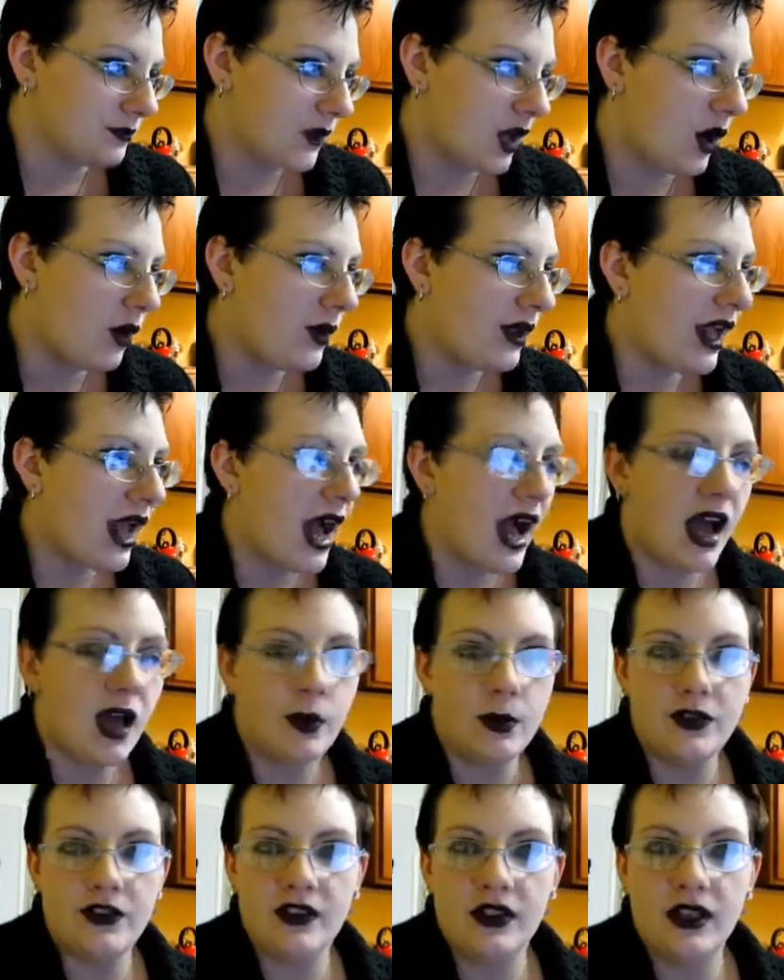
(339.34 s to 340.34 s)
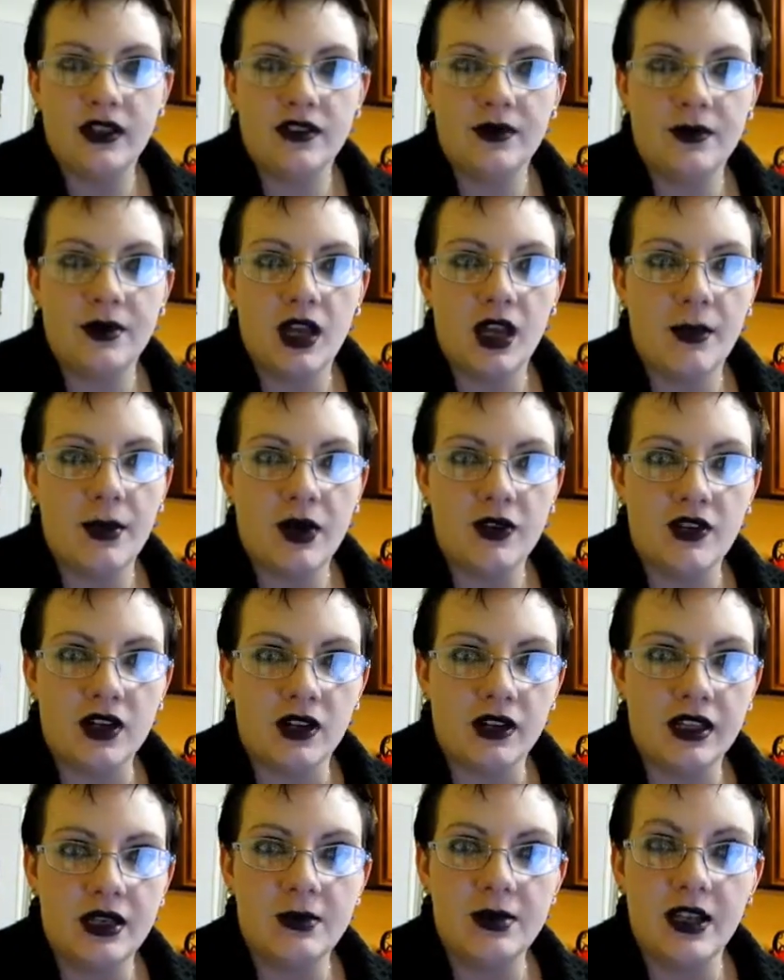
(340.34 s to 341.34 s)
Oh yeah, I was saying something about
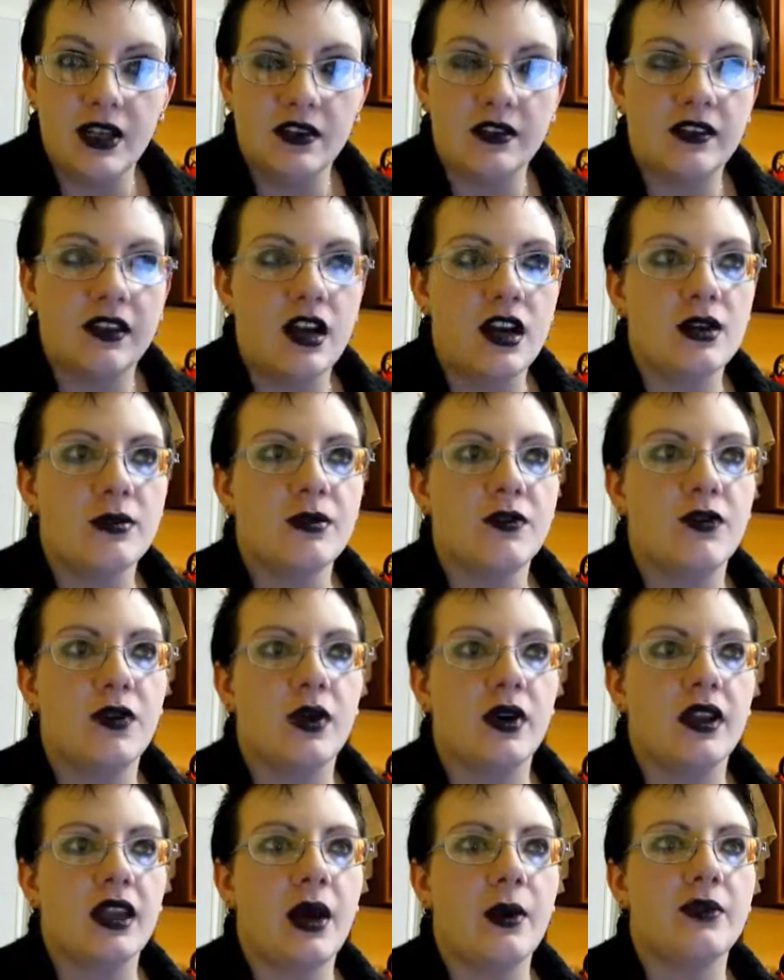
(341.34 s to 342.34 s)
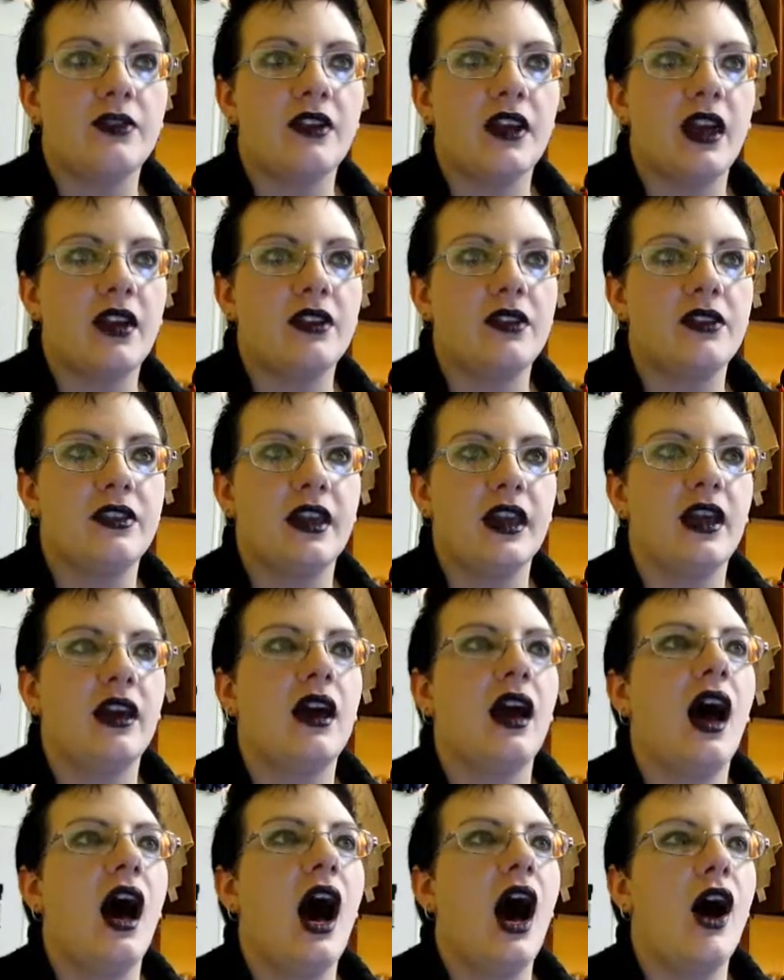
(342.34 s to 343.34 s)
Darlene being scared before. That was the other thing.
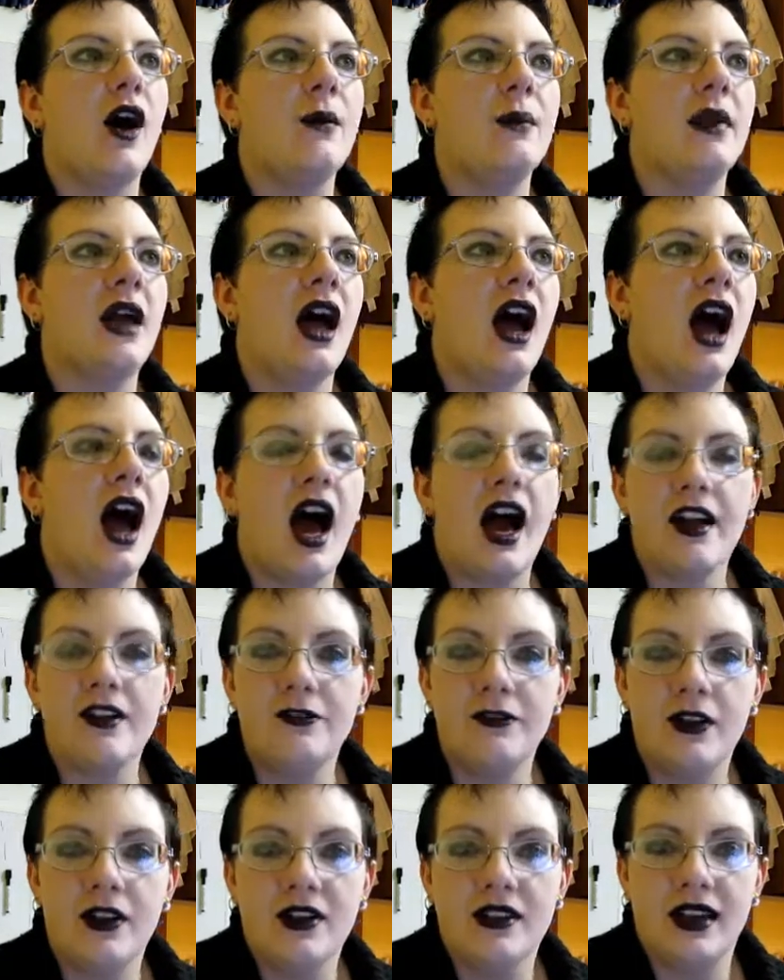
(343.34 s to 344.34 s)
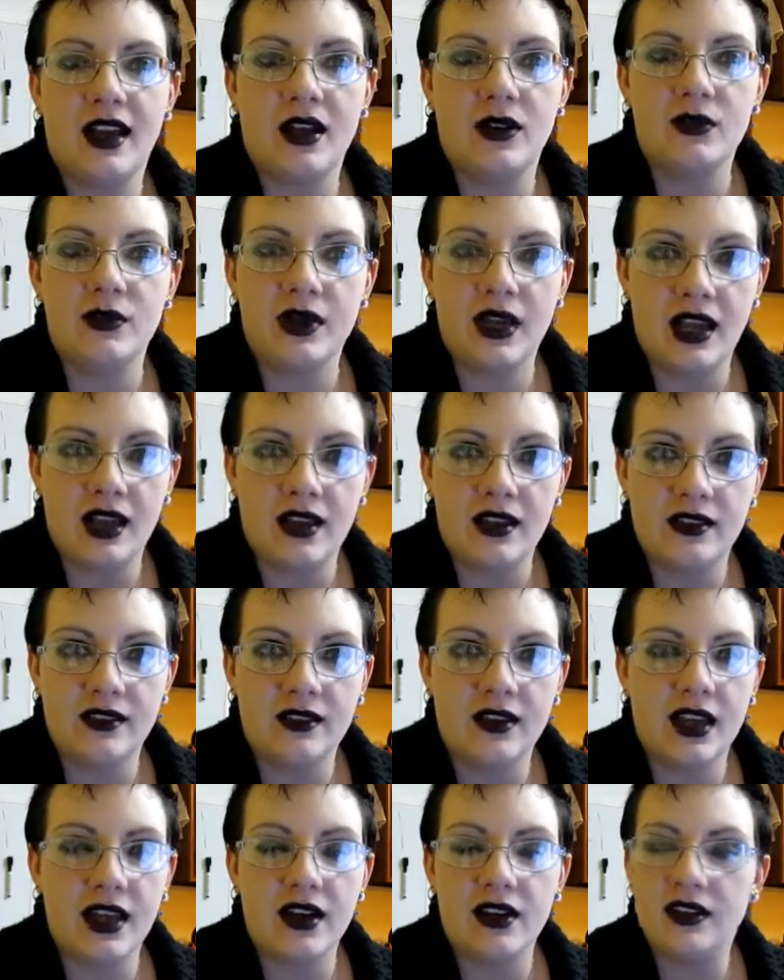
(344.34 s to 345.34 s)
I fall down when I get
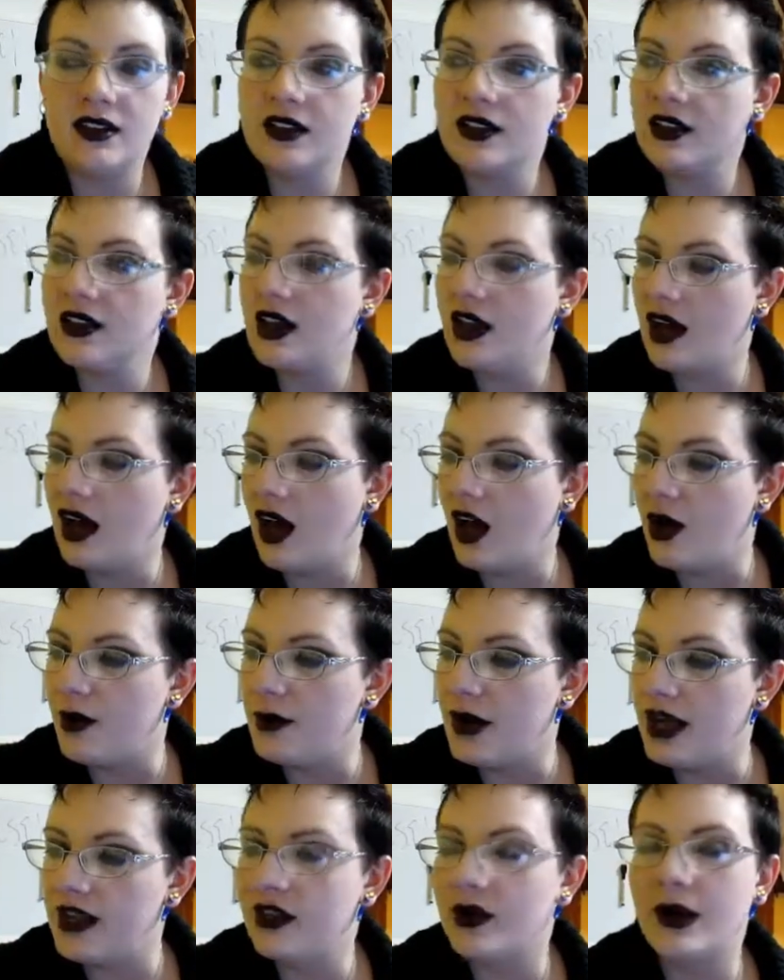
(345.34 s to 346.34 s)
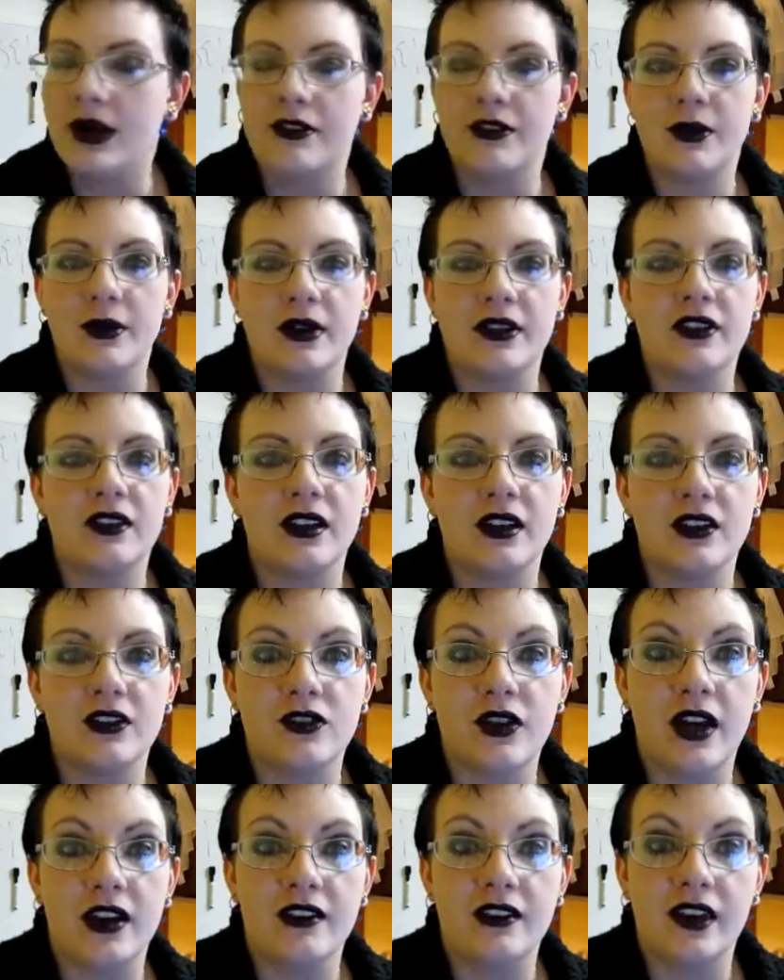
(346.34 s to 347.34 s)
scared. I know everyone's gonna
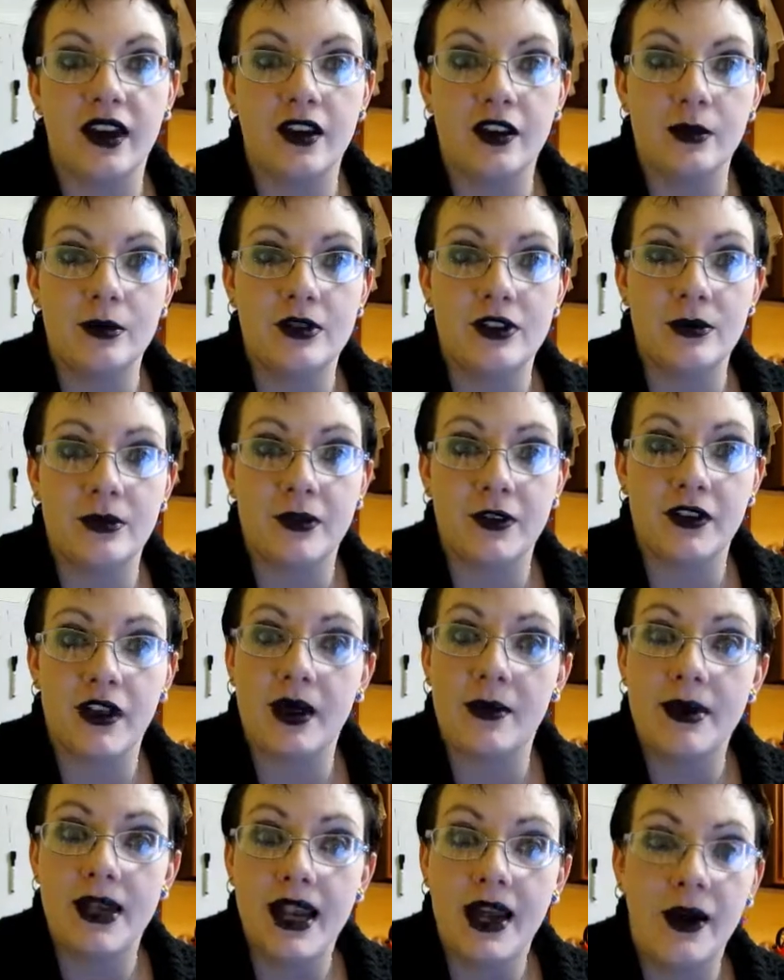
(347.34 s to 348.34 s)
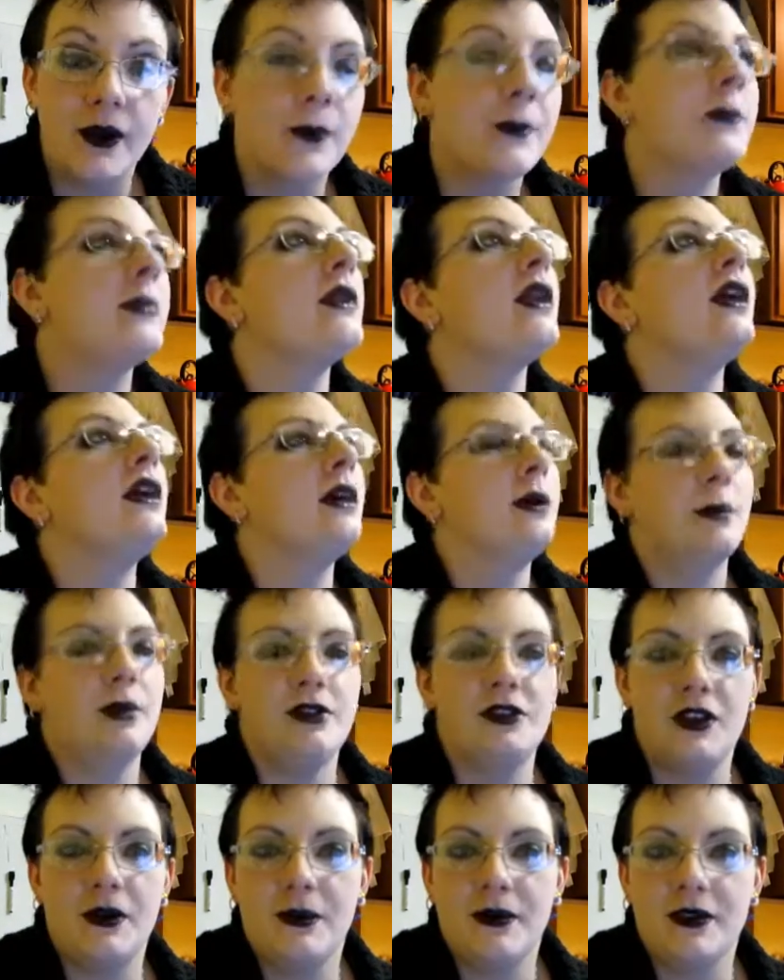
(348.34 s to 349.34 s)
try to scare the bejeepers out of me now.
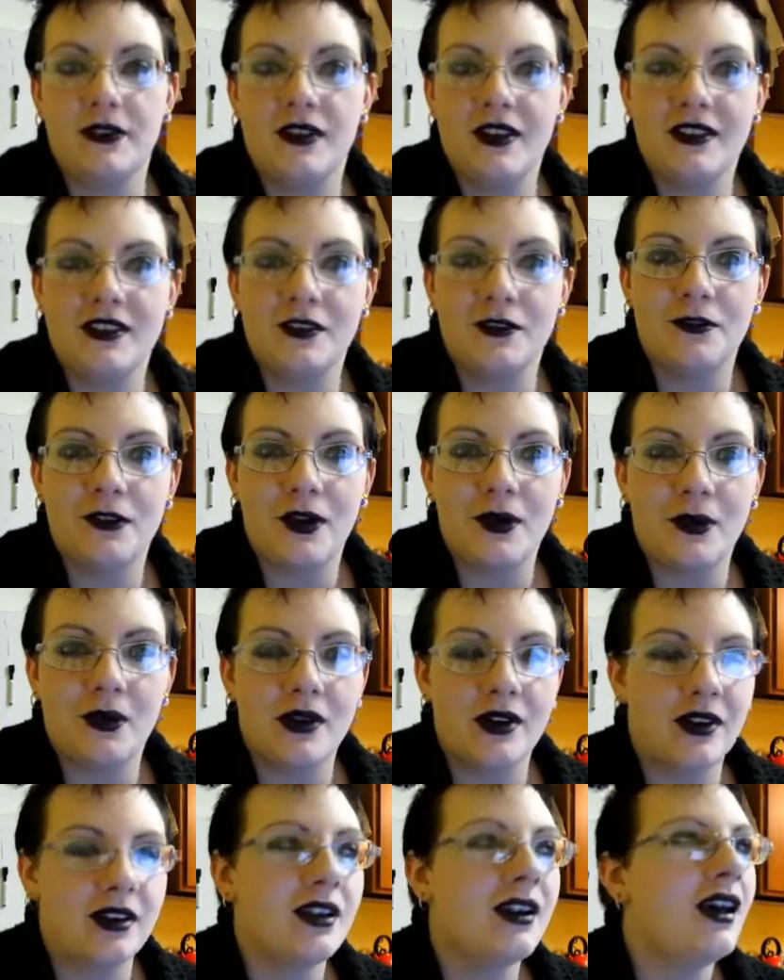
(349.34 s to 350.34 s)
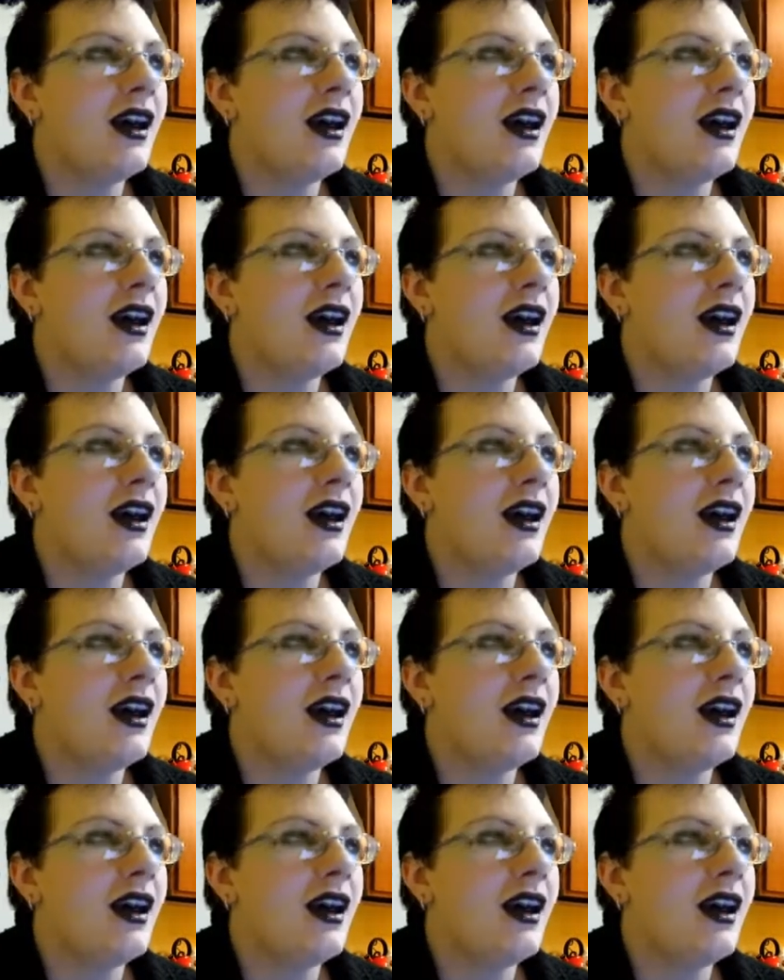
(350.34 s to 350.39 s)
Bejeepers, that's a fun word.